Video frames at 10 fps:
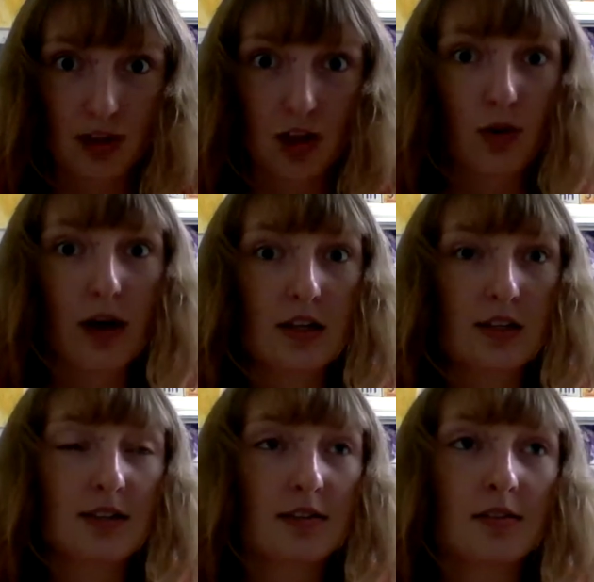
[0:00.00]

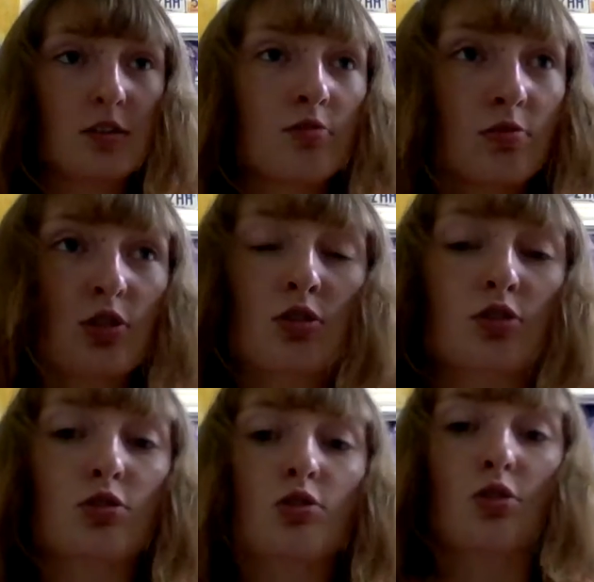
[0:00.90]
Otherwise, you're sort of
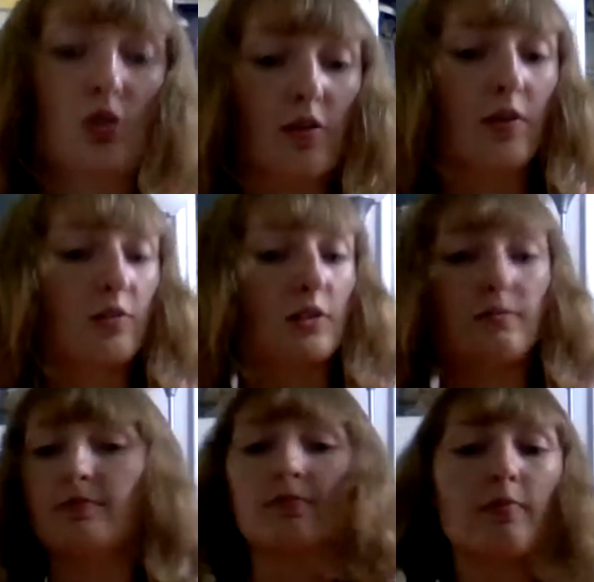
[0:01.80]
screwed yourself over.
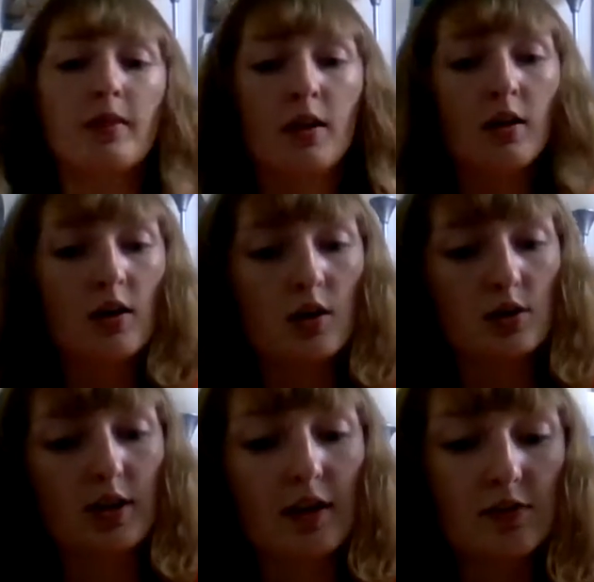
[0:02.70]

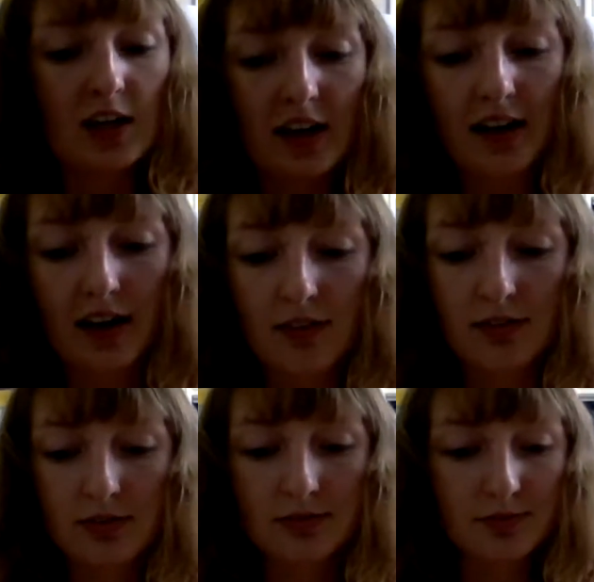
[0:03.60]
So they have 10
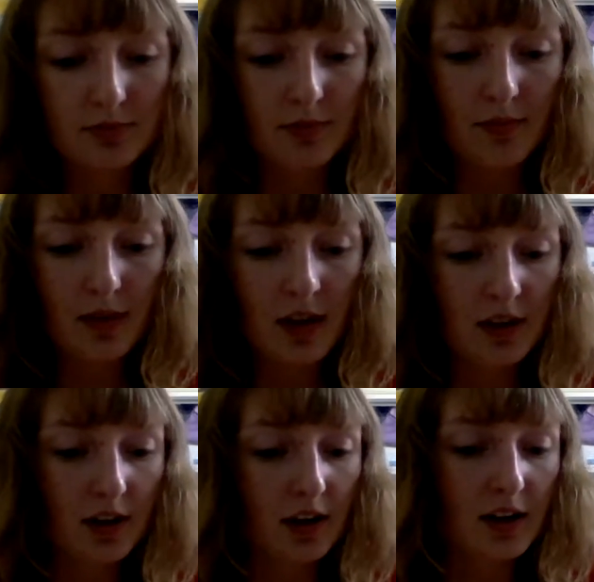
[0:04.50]
life.
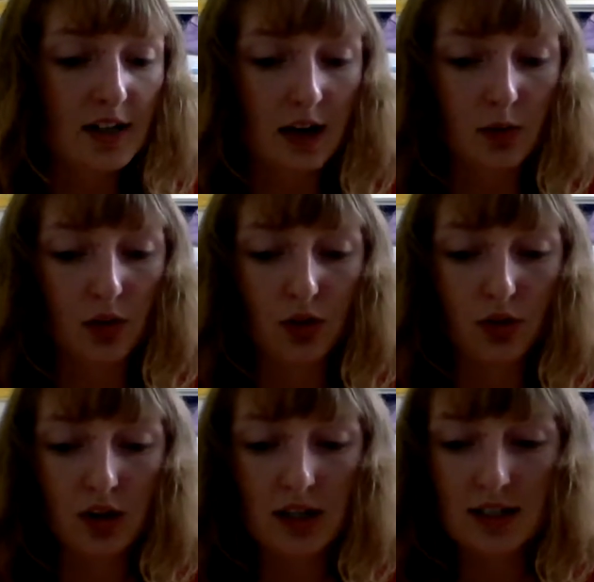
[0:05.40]
They're getting attacked with
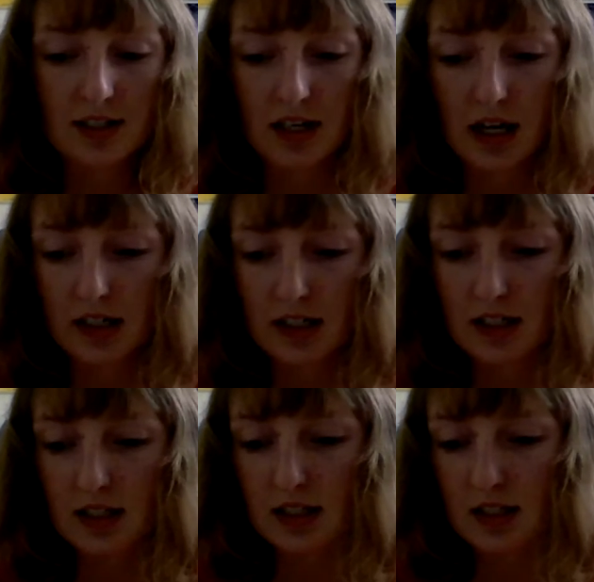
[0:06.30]
3,
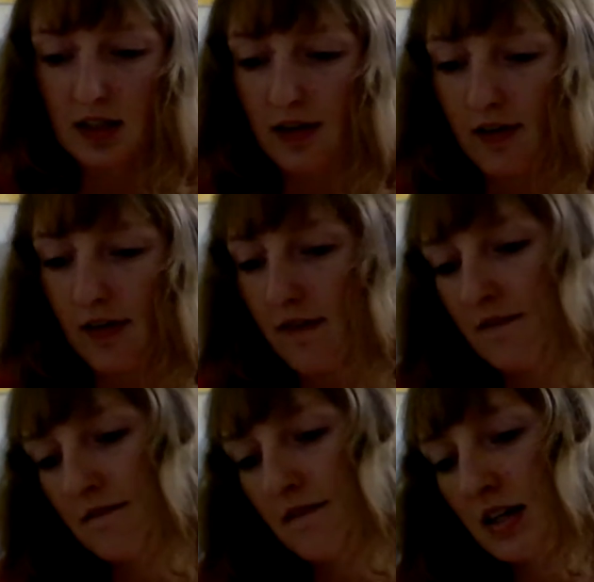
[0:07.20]
6,
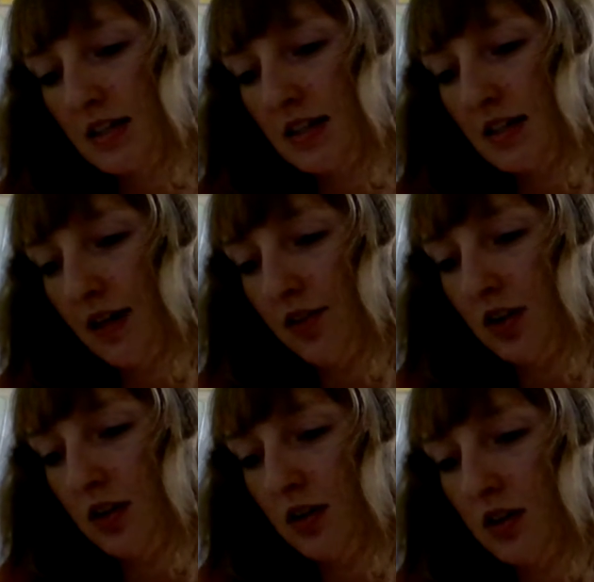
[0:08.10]

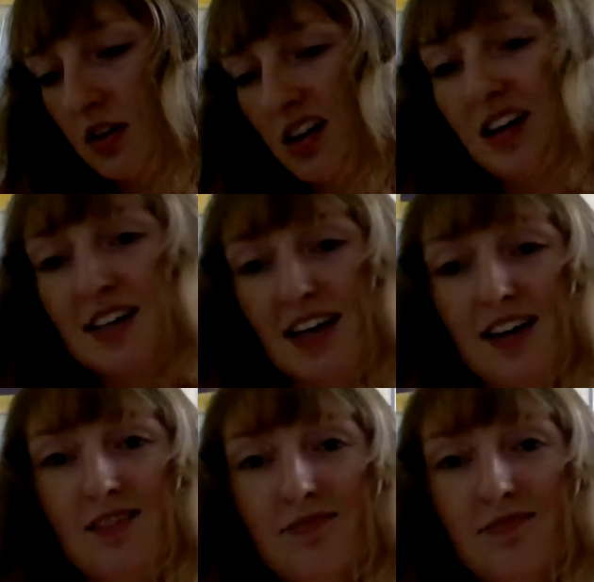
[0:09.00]
7, 10,